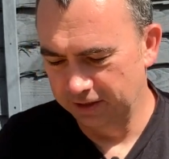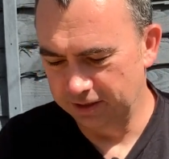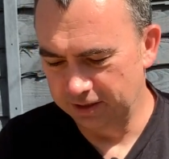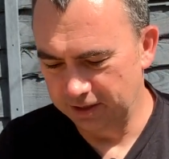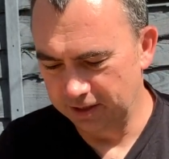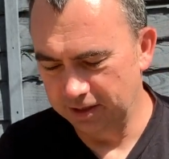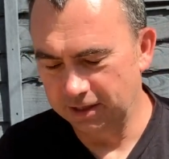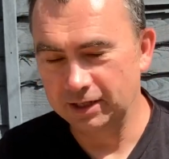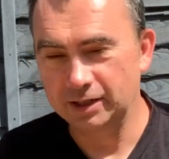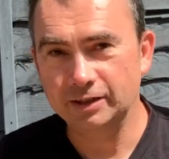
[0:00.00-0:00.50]

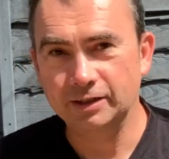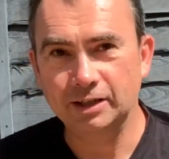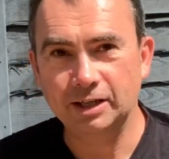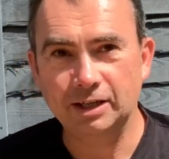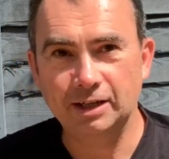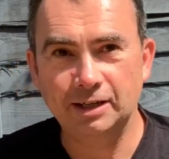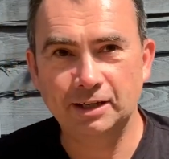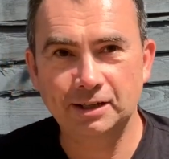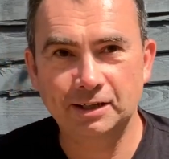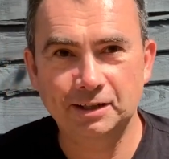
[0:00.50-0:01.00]
get out
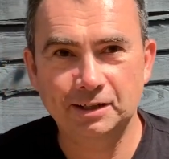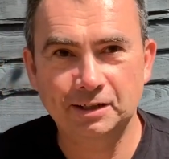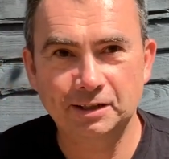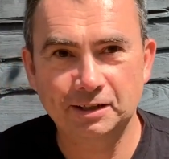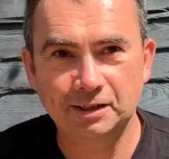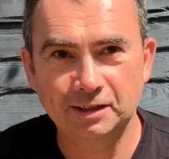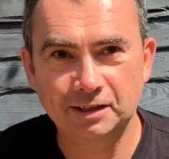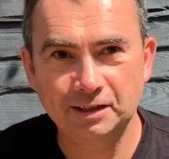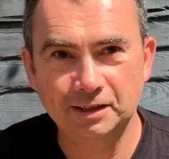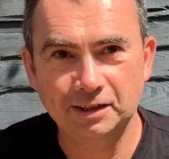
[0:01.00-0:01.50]
there
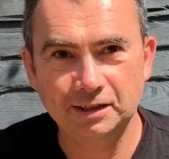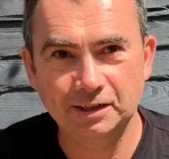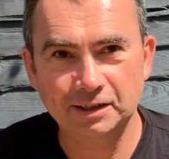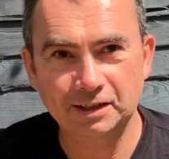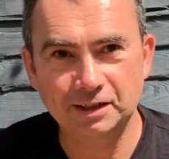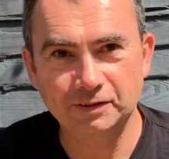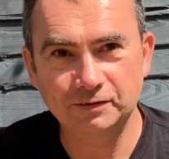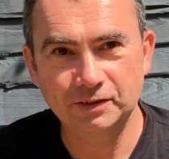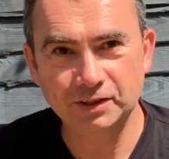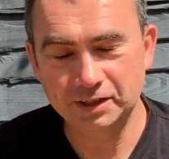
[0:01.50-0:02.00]
and
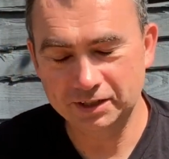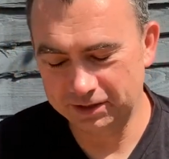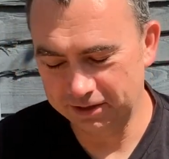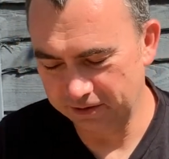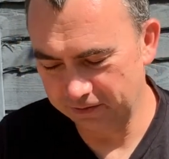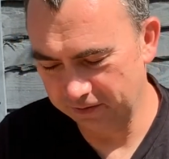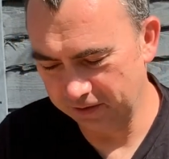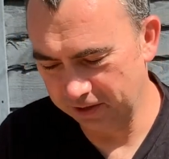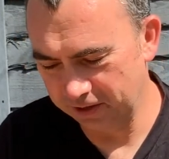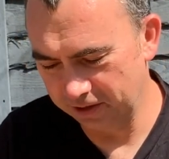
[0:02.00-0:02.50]
give this
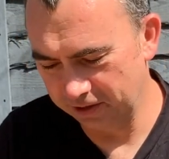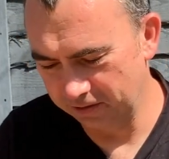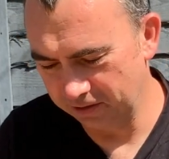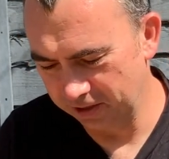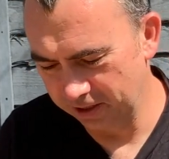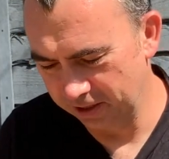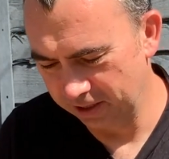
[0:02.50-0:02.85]
stuff a go.